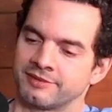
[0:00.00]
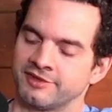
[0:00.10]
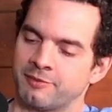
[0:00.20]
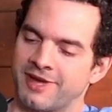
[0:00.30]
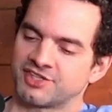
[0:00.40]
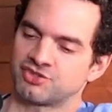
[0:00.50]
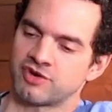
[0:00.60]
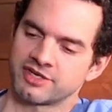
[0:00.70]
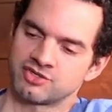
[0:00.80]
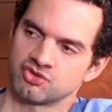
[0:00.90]

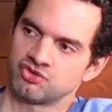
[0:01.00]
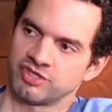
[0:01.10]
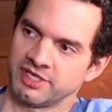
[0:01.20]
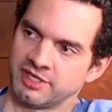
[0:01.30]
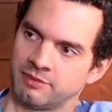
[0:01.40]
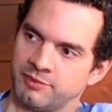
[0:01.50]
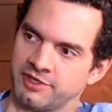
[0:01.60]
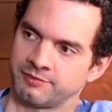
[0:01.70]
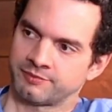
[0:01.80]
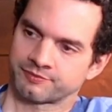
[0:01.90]
backtrack just a little
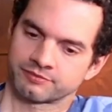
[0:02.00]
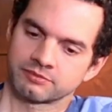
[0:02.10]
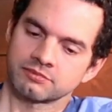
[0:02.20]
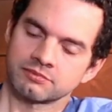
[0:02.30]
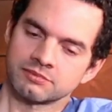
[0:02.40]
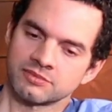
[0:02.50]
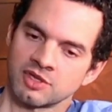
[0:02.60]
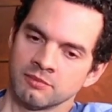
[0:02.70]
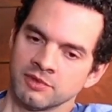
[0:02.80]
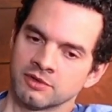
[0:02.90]
bit,
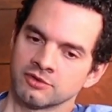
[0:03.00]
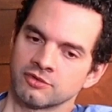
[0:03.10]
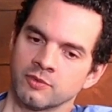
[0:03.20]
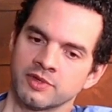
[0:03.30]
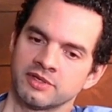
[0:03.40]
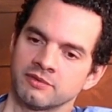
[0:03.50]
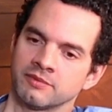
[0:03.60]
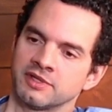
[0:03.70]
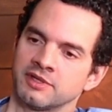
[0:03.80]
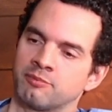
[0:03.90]
because
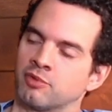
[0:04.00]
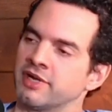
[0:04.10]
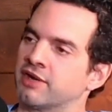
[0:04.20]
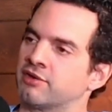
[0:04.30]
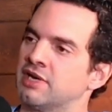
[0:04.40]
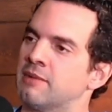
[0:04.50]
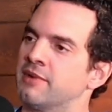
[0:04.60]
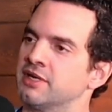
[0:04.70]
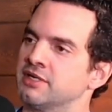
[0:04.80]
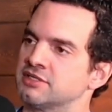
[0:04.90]
when the
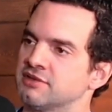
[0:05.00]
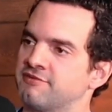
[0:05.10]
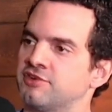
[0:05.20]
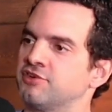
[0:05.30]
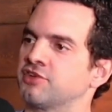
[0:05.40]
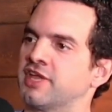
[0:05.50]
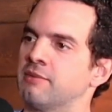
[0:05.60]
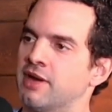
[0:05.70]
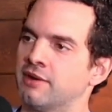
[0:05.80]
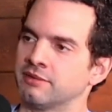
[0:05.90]
polyacrylamides first
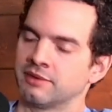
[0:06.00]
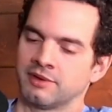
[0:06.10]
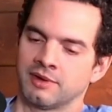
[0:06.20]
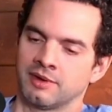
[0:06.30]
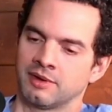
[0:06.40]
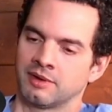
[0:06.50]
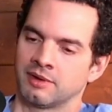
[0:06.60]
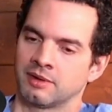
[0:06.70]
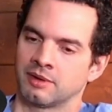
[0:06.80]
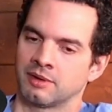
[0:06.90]
came out,
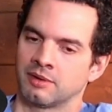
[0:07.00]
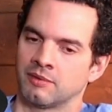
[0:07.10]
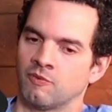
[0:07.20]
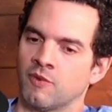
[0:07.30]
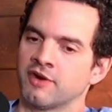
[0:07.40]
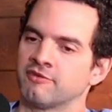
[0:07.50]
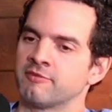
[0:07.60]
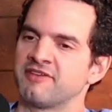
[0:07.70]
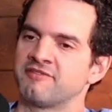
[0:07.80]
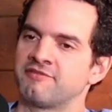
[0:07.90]
one of
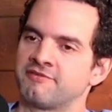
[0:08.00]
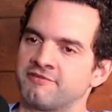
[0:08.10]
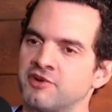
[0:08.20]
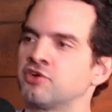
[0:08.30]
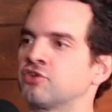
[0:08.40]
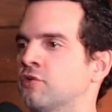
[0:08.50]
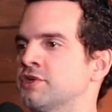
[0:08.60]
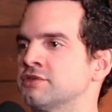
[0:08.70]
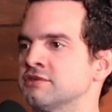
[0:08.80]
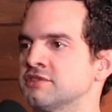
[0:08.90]
my first
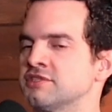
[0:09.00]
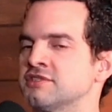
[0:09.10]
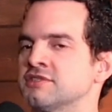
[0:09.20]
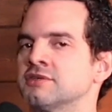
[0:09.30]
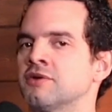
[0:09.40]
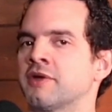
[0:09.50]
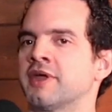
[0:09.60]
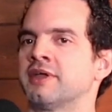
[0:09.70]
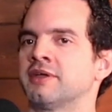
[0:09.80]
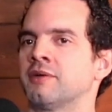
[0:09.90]
questions is,
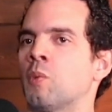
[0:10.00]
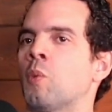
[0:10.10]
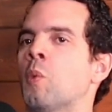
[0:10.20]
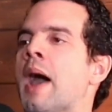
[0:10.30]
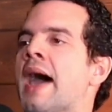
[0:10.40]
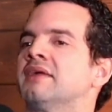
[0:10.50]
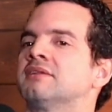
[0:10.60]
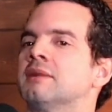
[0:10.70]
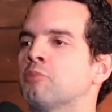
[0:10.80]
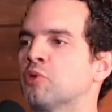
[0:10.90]
okay, what
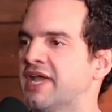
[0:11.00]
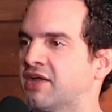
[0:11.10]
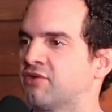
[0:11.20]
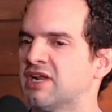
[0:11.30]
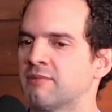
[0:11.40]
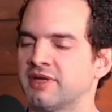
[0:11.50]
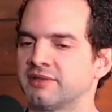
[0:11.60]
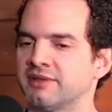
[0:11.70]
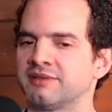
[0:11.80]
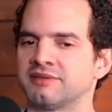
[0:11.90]
is a polyacrylamide?
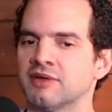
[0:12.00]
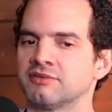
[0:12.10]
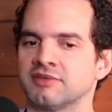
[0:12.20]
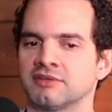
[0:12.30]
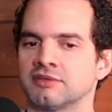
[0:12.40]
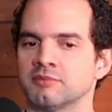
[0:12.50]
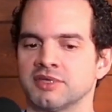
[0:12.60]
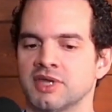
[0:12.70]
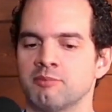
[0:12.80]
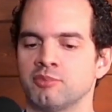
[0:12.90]
It sounds like something